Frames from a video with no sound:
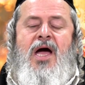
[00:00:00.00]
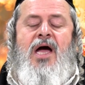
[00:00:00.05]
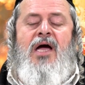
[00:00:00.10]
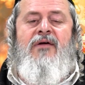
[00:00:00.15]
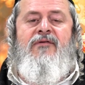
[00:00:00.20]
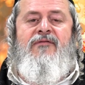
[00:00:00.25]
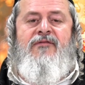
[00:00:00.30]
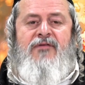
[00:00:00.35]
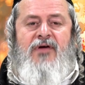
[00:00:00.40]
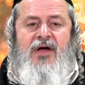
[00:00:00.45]

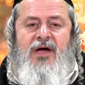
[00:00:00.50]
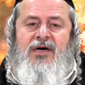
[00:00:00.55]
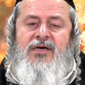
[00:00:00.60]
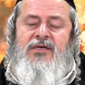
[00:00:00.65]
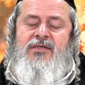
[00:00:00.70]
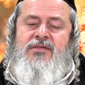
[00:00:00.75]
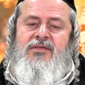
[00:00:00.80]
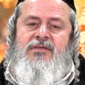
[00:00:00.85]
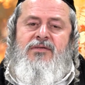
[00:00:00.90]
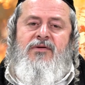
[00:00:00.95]
I
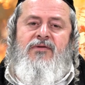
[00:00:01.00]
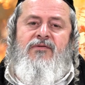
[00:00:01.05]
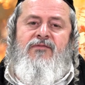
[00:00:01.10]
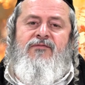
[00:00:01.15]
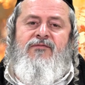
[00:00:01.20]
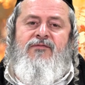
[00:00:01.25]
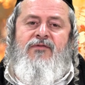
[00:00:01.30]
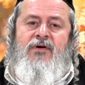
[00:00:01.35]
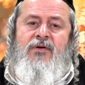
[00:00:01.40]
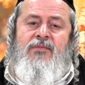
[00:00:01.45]
fell
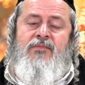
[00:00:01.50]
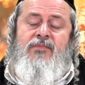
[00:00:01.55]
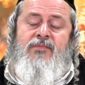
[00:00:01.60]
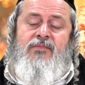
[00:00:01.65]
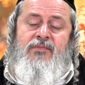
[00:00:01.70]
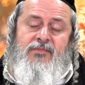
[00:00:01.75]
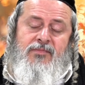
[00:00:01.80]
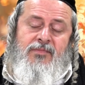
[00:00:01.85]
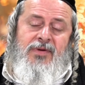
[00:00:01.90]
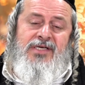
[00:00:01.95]
from
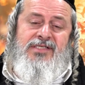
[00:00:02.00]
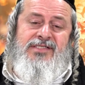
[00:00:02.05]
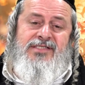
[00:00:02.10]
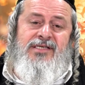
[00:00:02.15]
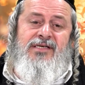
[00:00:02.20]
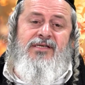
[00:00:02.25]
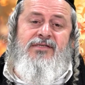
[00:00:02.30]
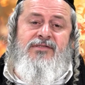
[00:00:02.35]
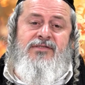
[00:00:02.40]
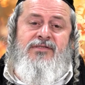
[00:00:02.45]
my
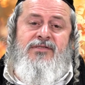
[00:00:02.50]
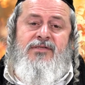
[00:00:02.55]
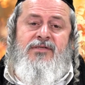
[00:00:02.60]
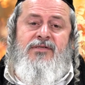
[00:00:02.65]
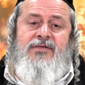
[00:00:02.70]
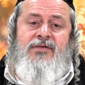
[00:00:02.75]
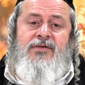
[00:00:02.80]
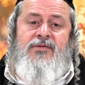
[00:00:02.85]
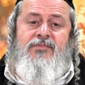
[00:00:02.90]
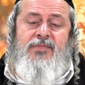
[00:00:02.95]
sins,
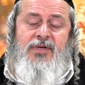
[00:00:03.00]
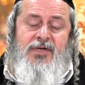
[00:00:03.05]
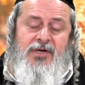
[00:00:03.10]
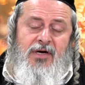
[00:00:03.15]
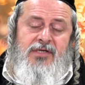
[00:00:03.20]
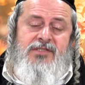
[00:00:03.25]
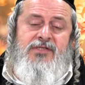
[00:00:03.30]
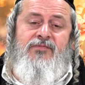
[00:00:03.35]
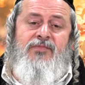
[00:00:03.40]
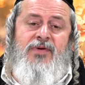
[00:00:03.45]

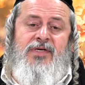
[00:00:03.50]
because of